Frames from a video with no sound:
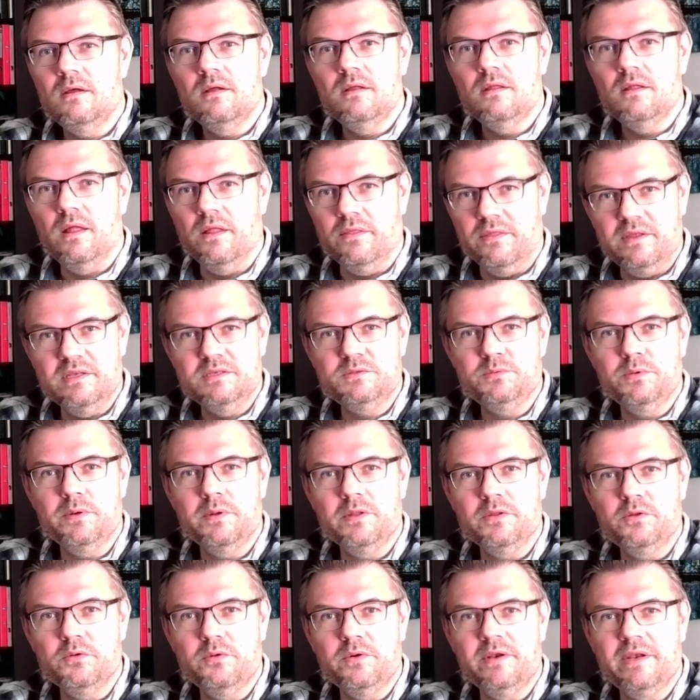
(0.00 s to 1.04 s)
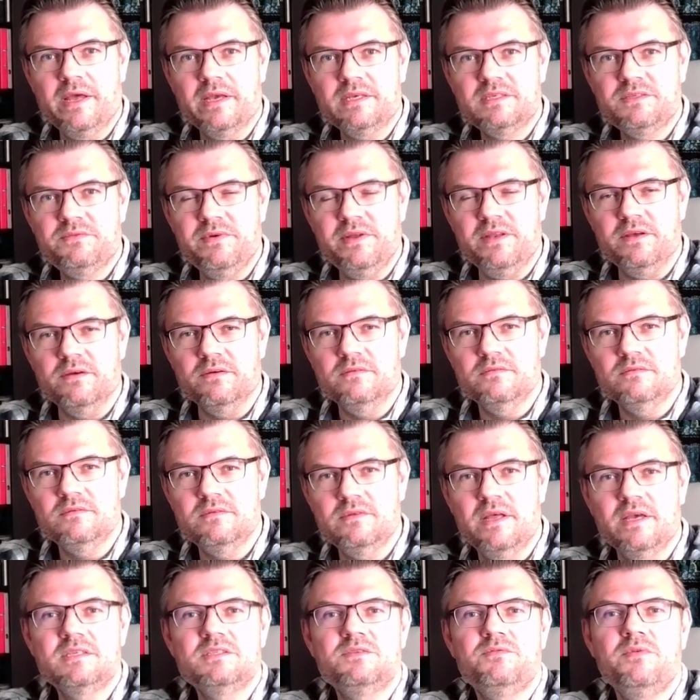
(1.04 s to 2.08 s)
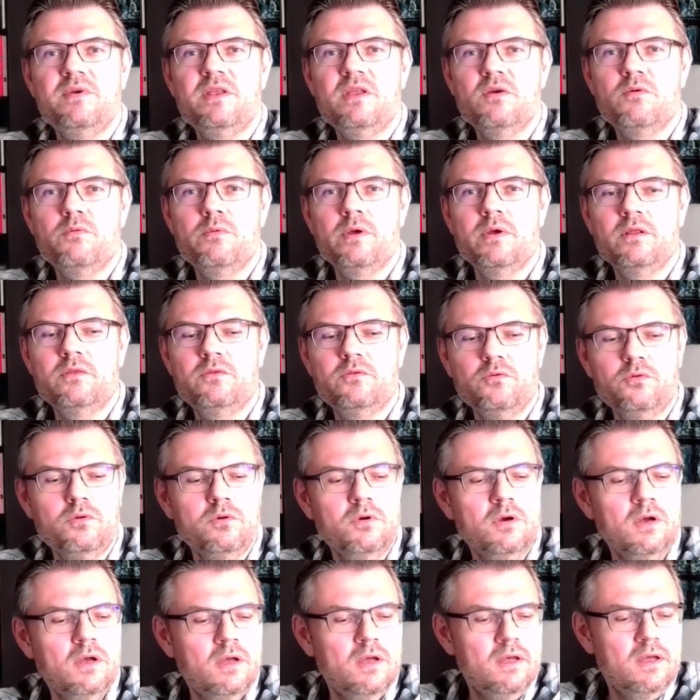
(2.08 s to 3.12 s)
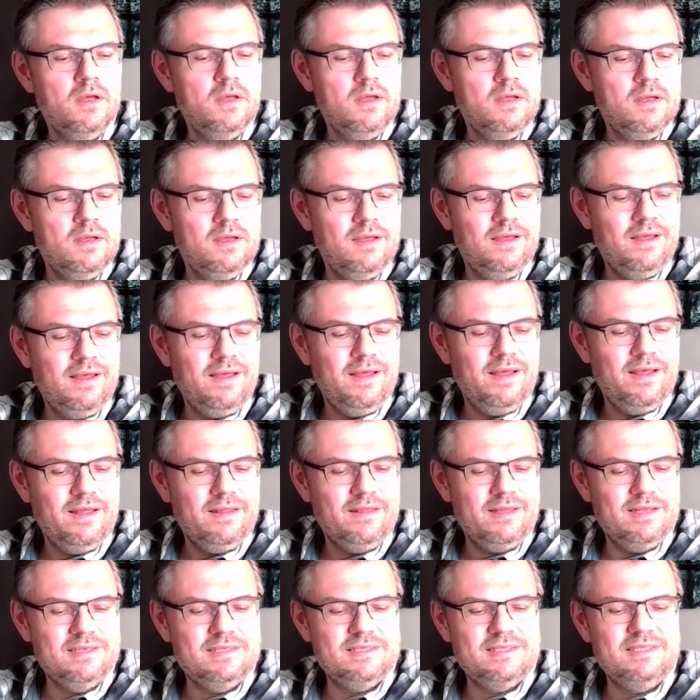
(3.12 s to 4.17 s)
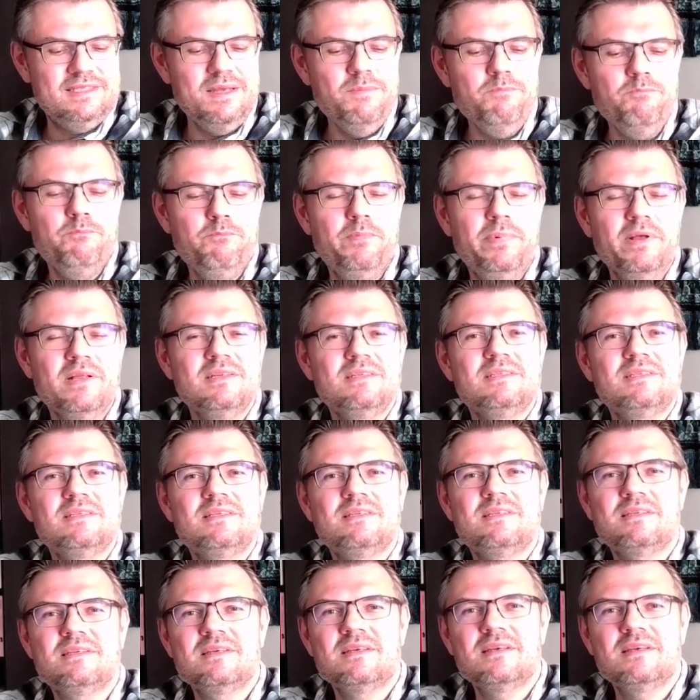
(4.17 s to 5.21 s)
And this we will do in next video. Next video we'll do the simplest